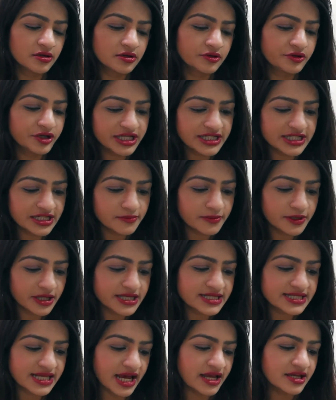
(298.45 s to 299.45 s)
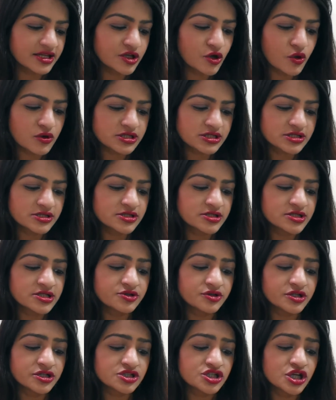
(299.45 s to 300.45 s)
green tea based
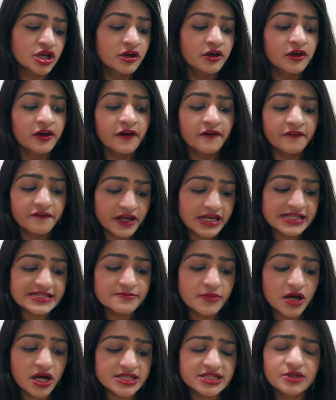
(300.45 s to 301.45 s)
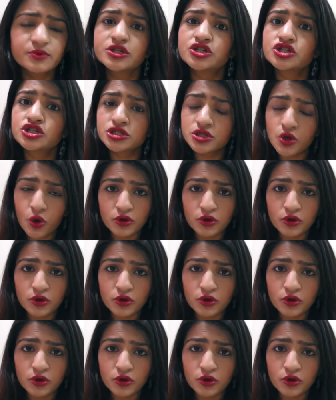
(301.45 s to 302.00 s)
antioxidant rich face mask which